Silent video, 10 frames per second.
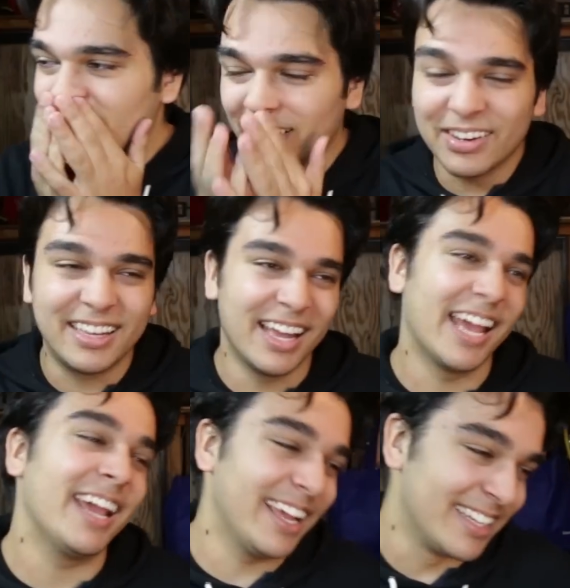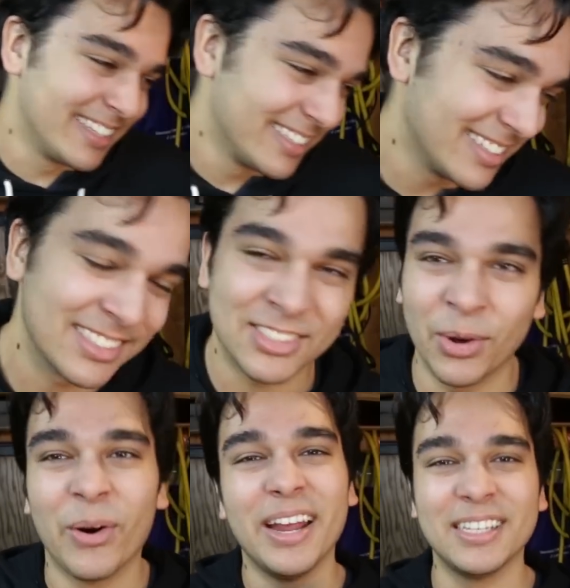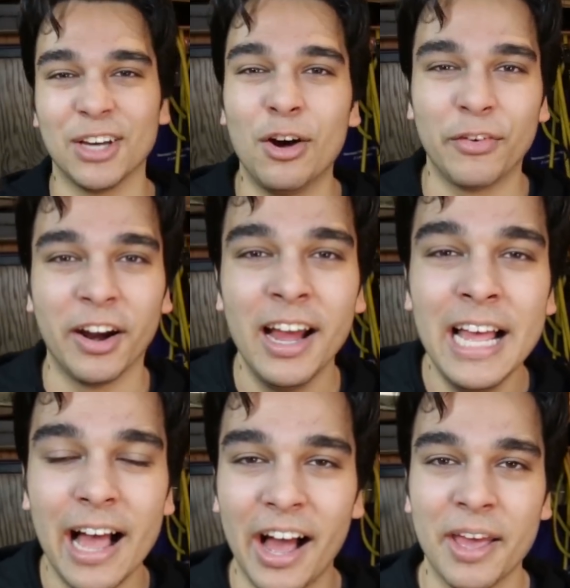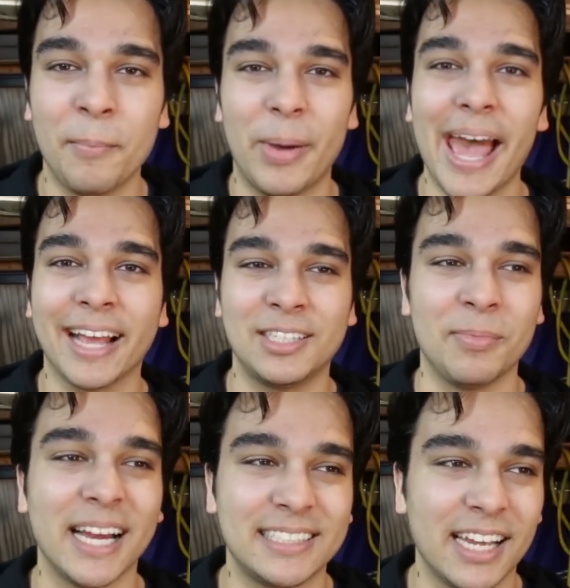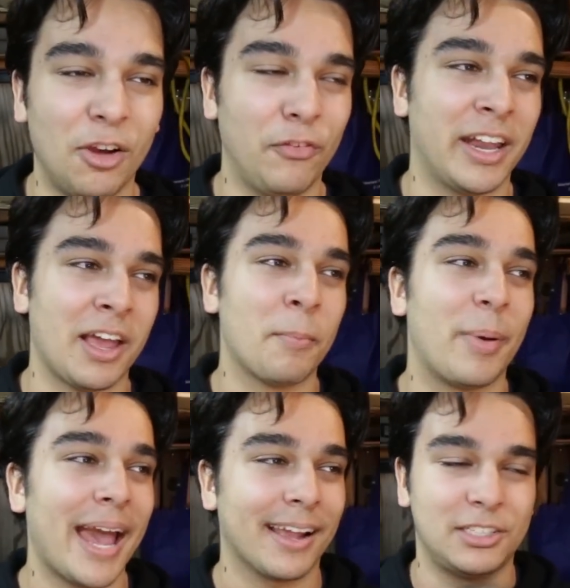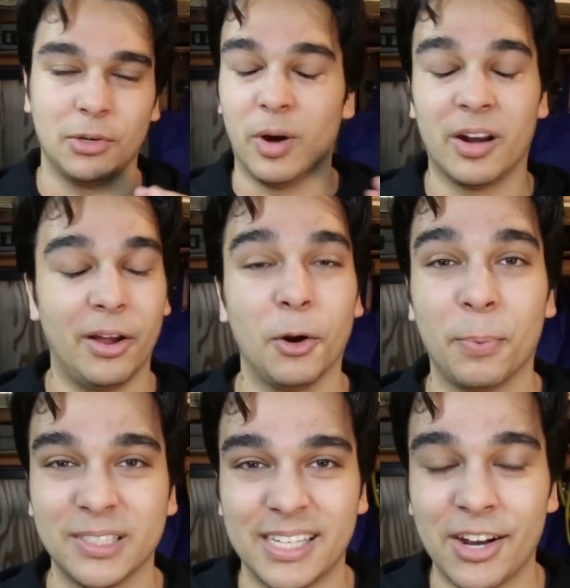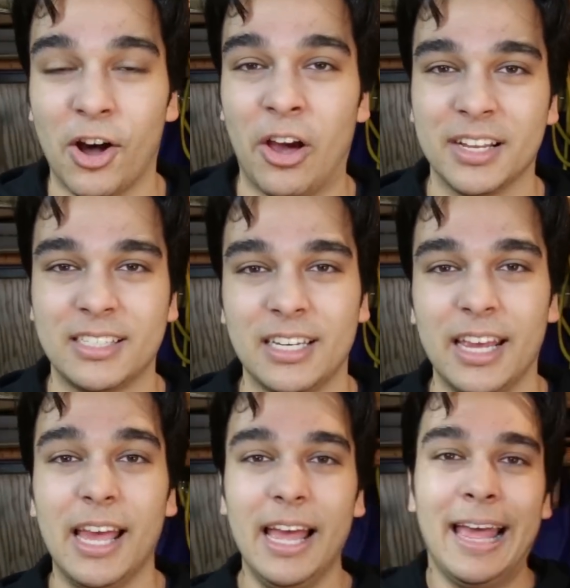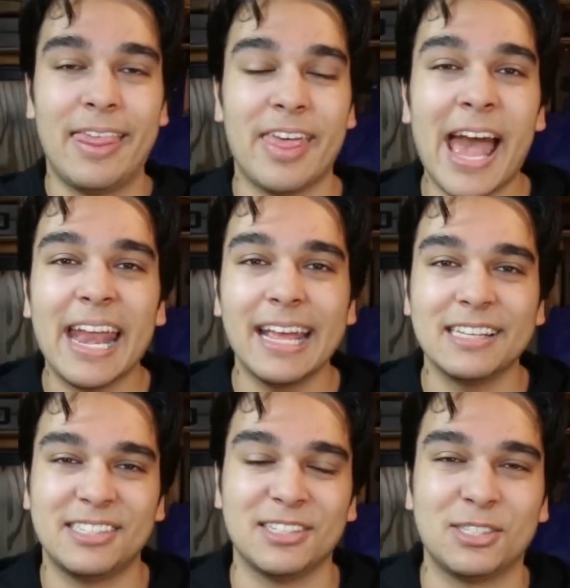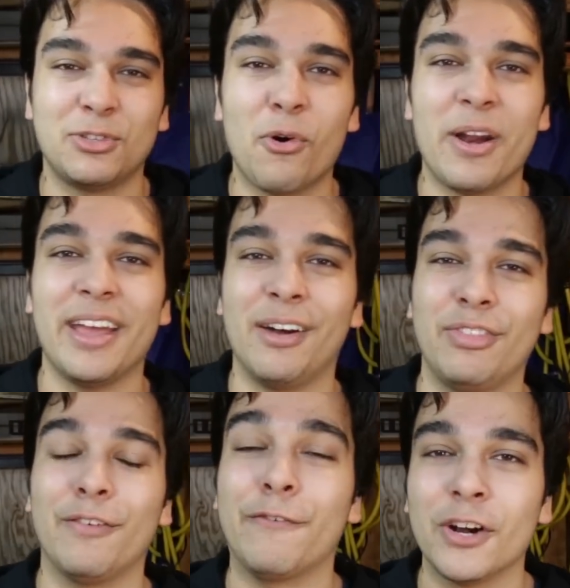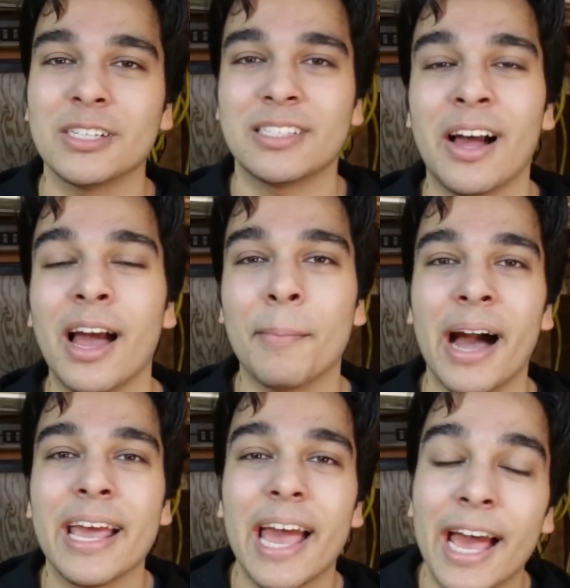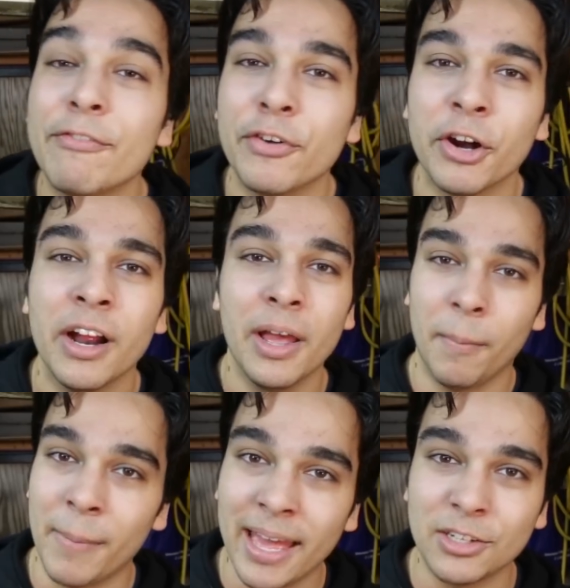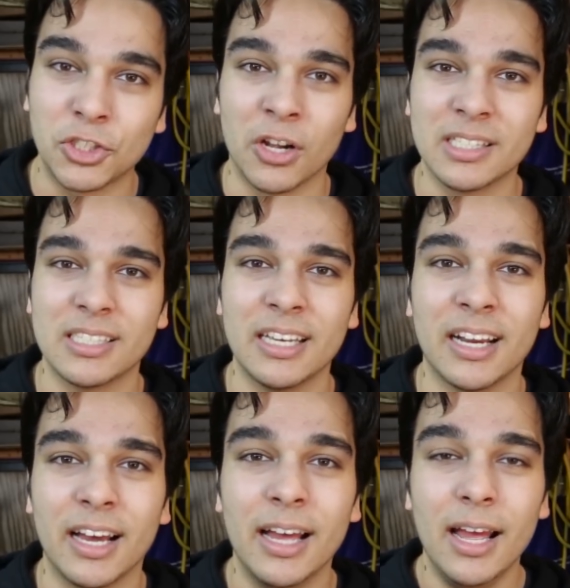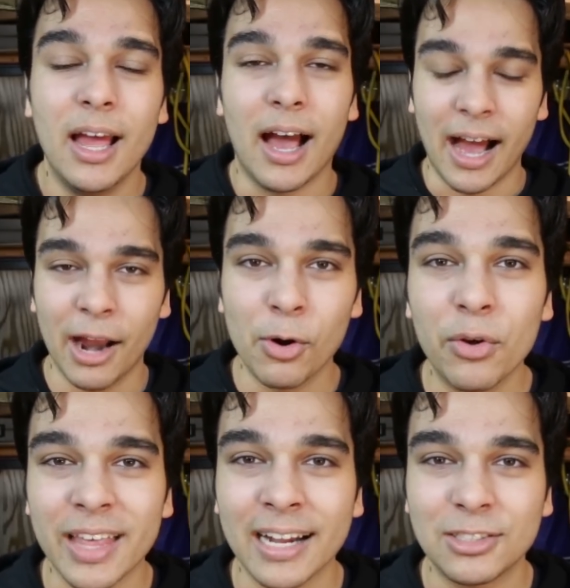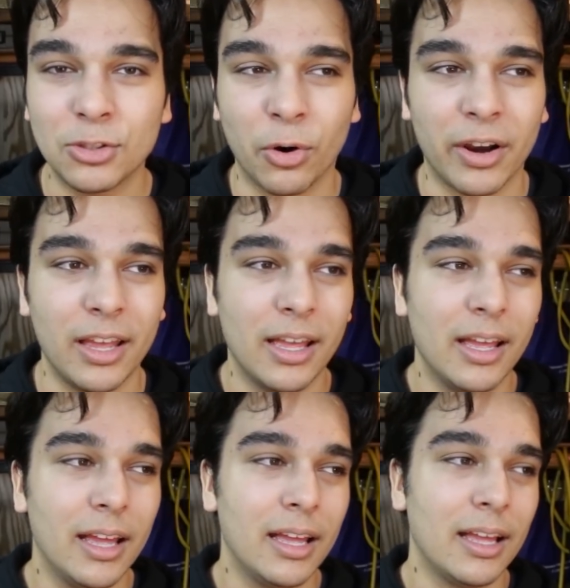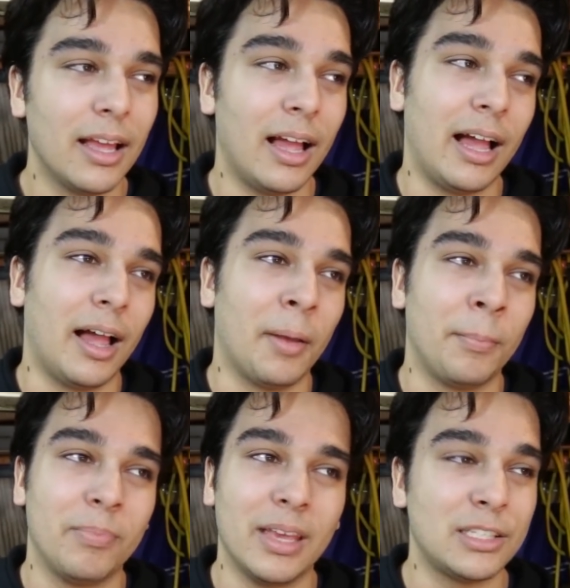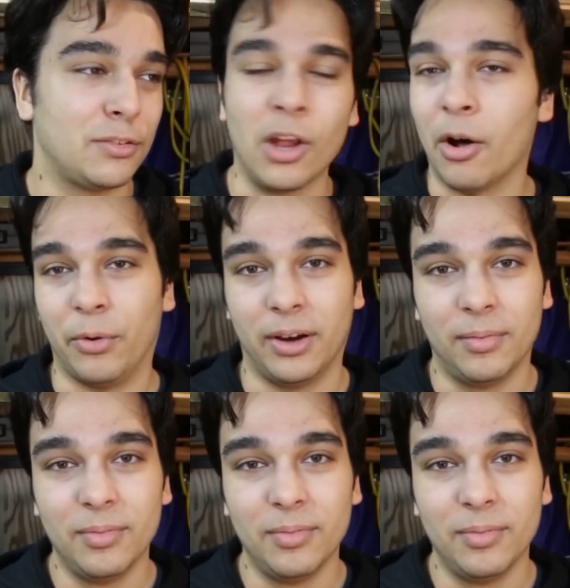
okay. The story is over. I am back to myself and I am back to 100% honesty. That is the story of the first time I ever met John Cena. I wrote that story um, it's not real.